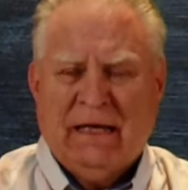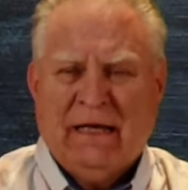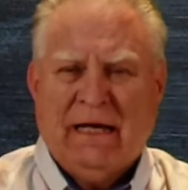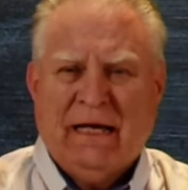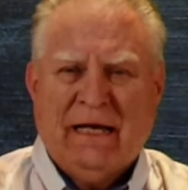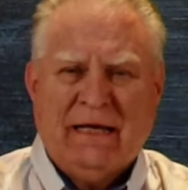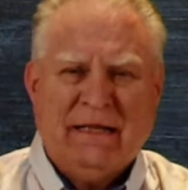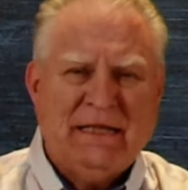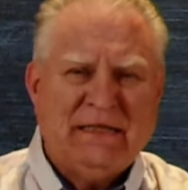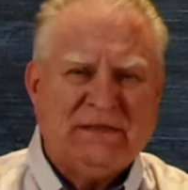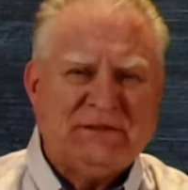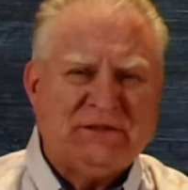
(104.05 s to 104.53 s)

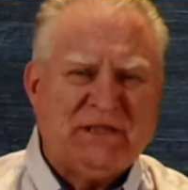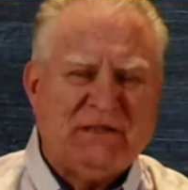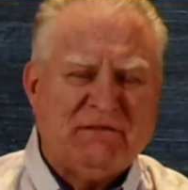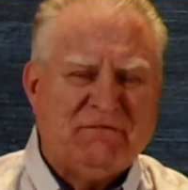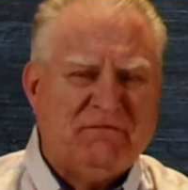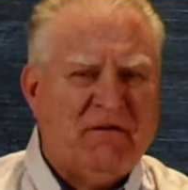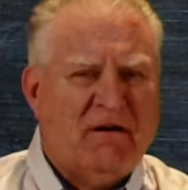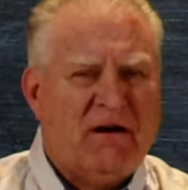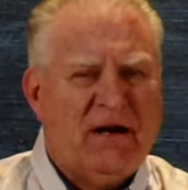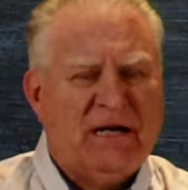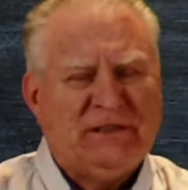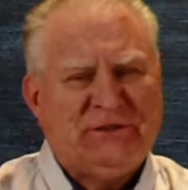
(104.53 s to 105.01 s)
And this is a
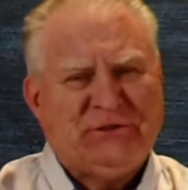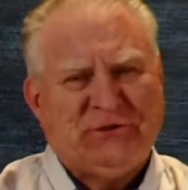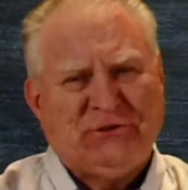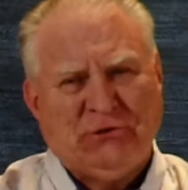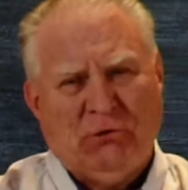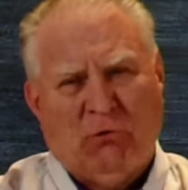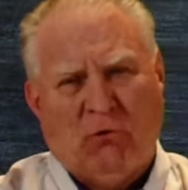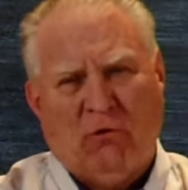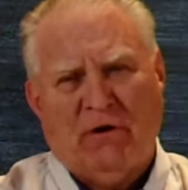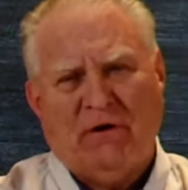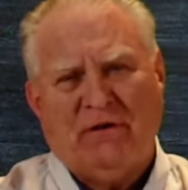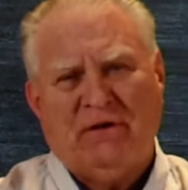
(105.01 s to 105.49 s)
very
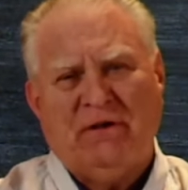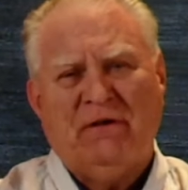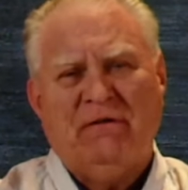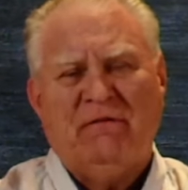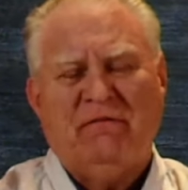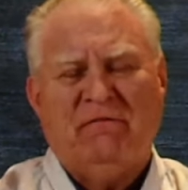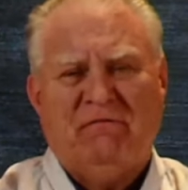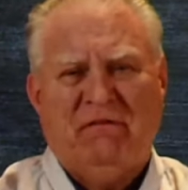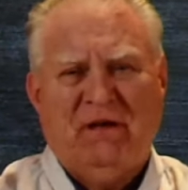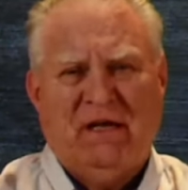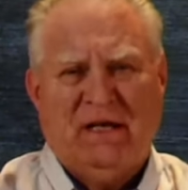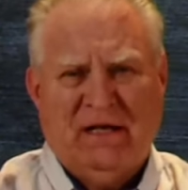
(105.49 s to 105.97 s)
short
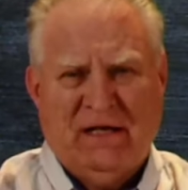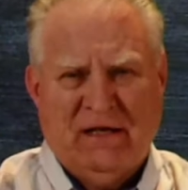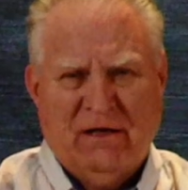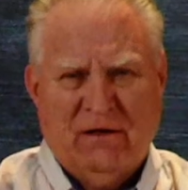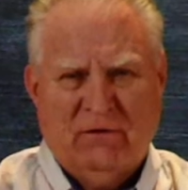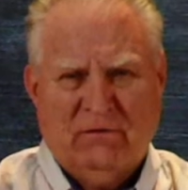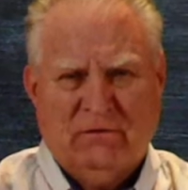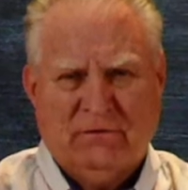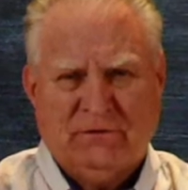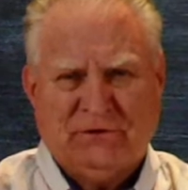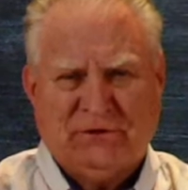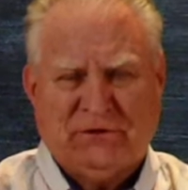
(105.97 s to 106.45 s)

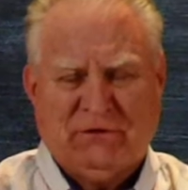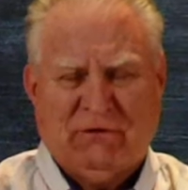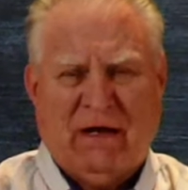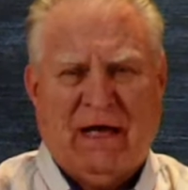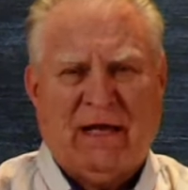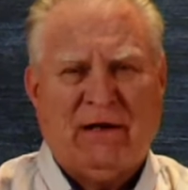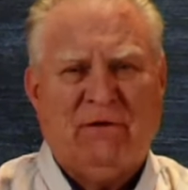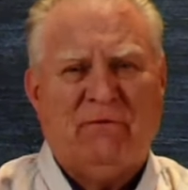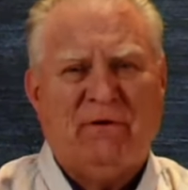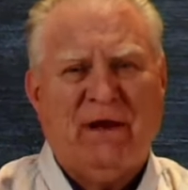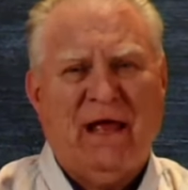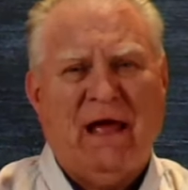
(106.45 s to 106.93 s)
video, so I
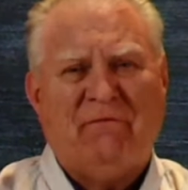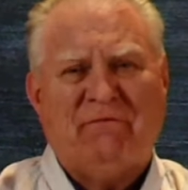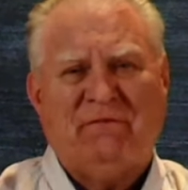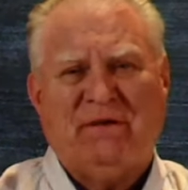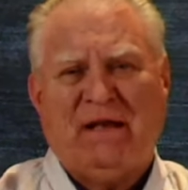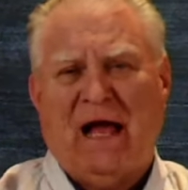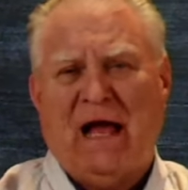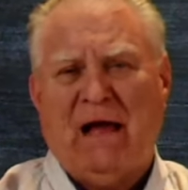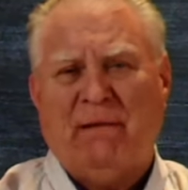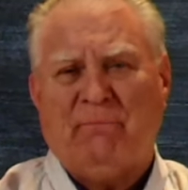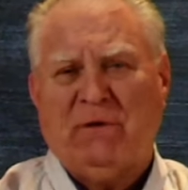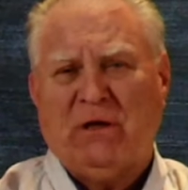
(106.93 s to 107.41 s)
don't have
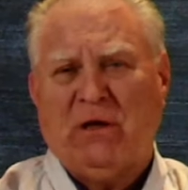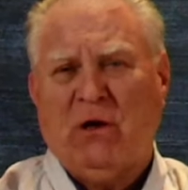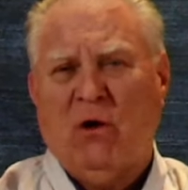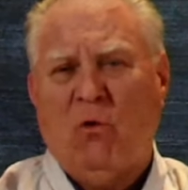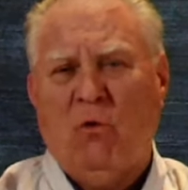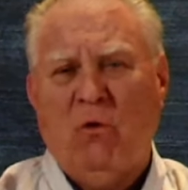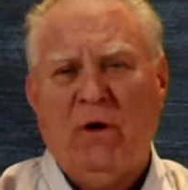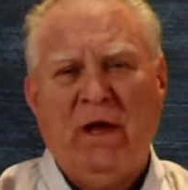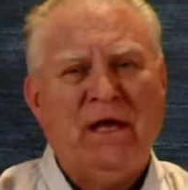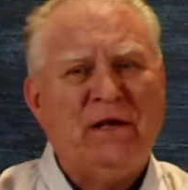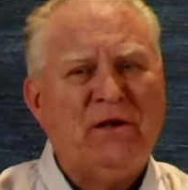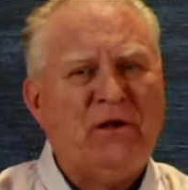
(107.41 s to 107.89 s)
time to
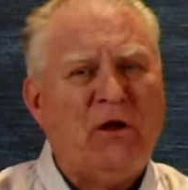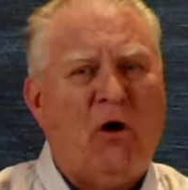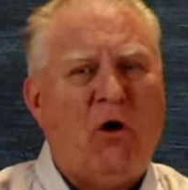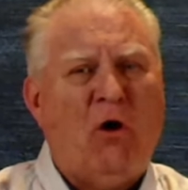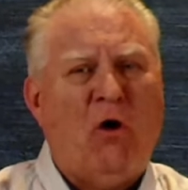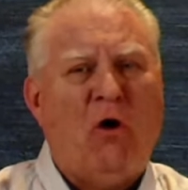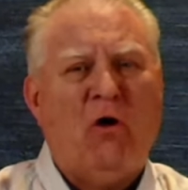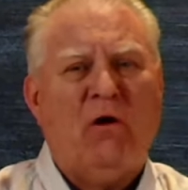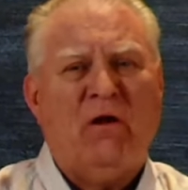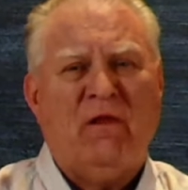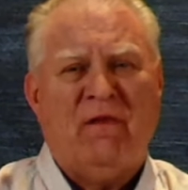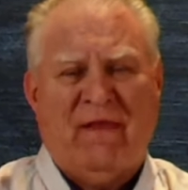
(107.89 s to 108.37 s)
go into
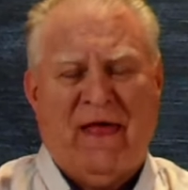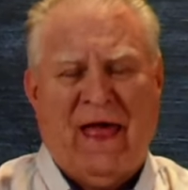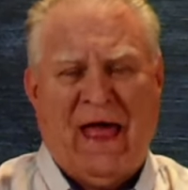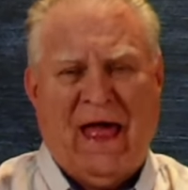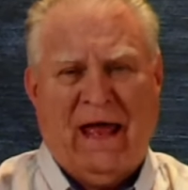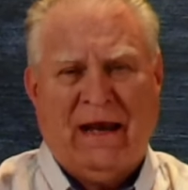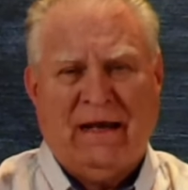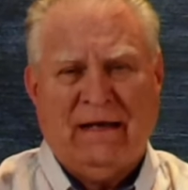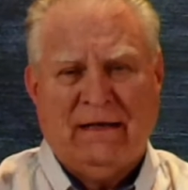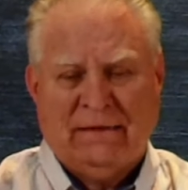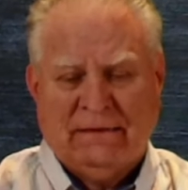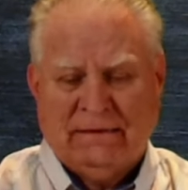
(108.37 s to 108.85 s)
all of
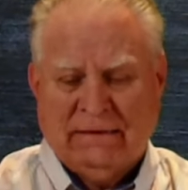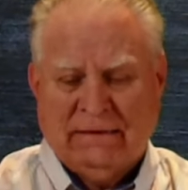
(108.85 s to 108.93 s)
that.